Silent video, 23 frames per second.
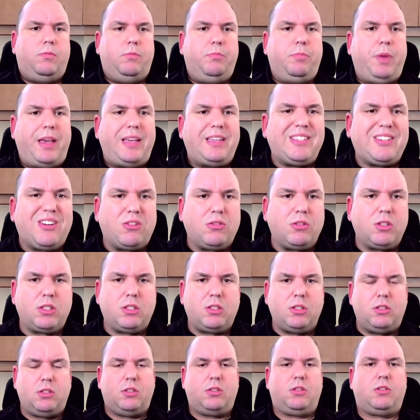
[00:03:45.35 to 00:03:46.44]
base our
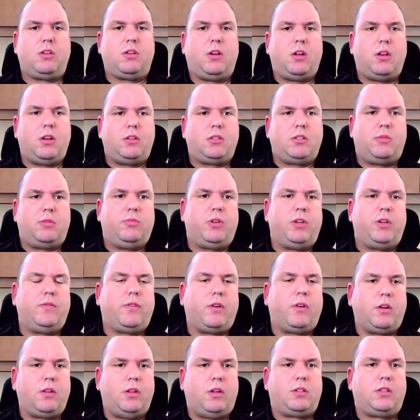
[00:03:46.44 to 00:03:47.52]
decisions on and to brief
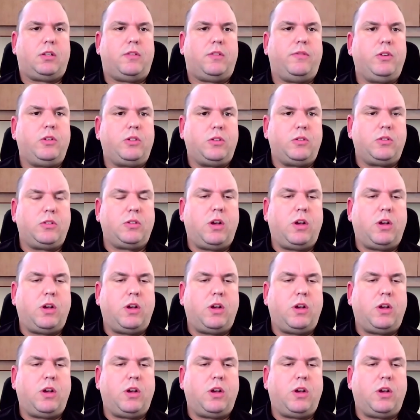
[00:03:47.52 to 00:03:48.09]
our elected officials.